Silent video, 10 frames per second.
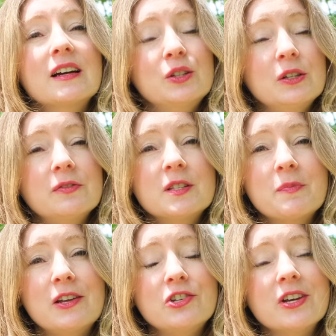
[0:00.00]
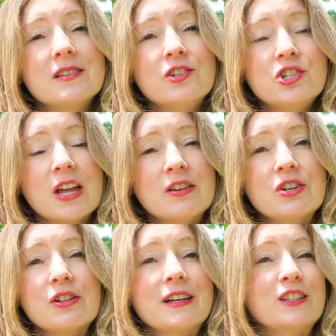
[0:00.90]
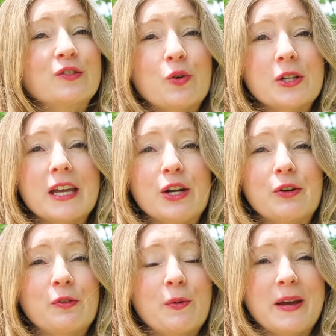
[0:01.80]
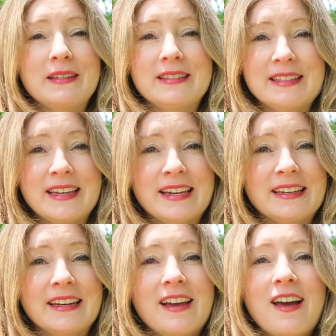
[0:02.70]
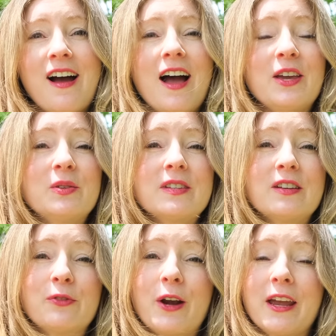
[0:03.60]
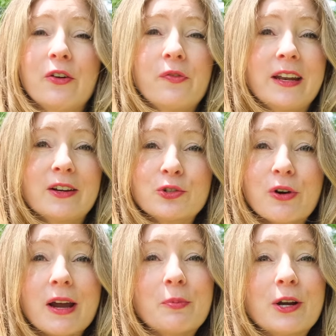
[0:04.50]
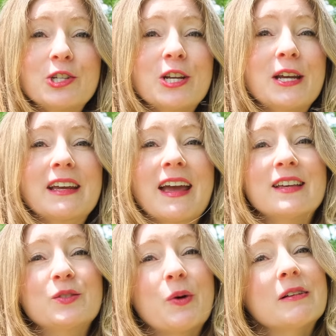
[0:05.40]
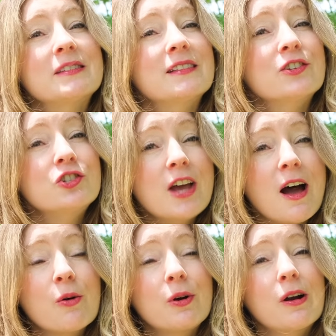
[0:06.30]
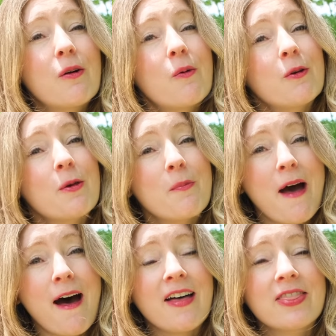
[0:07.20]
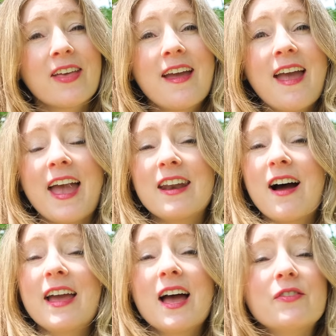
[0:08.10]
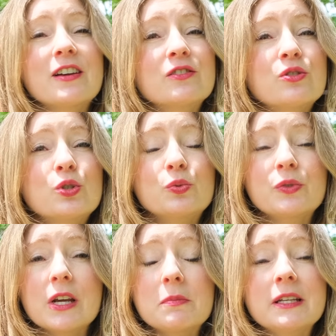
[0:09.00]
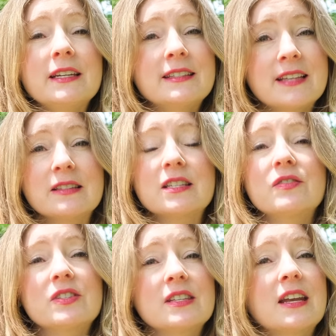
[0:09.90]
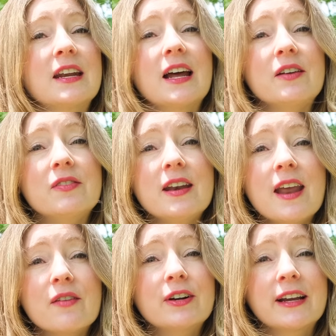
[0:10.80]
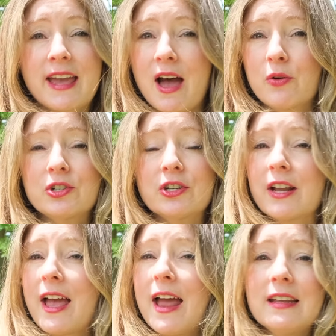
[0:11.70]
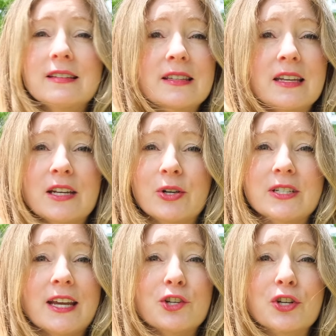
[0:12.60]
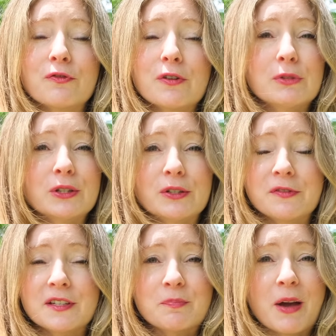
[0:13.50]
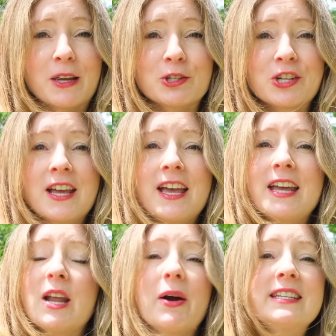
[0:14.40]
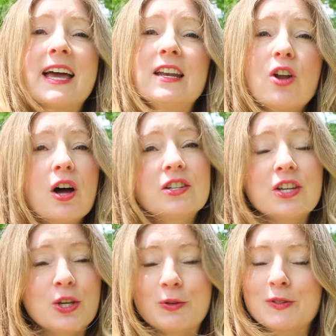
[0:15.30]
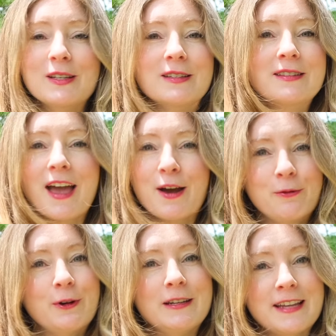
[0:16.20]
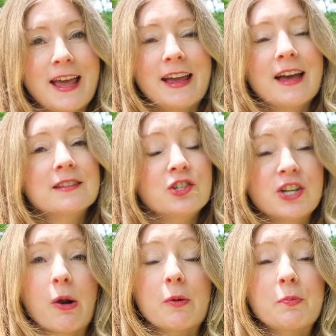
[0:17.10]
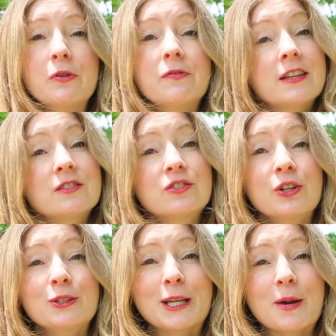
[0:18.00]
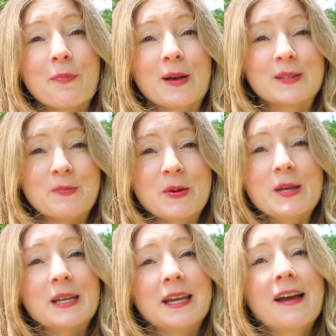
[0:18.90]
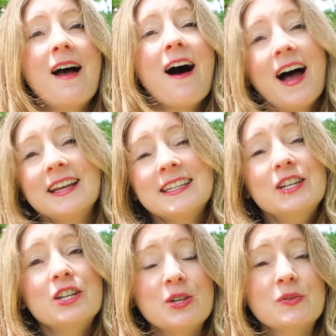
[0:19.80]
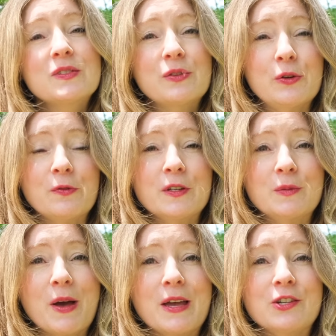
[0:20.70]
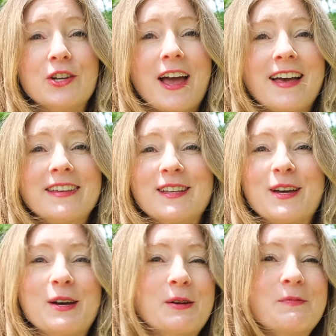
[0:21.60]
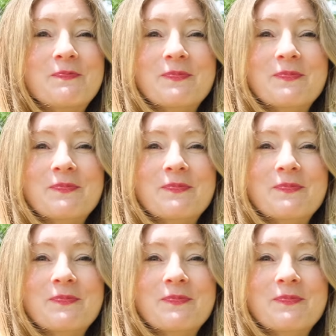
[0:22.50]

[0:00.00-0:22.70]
a loofah sponge as a gentle exfoliator for my skin. I use it for Ayurvedic dry brushing as well as in the shower or the bath. And I have extremely sensitive skin, and I've never encountered any skin irritation from a loofah sponge. Now, I tend not to use this every day as a shower poof. That's certainly a possibility. I tend to use the loofah sponge as a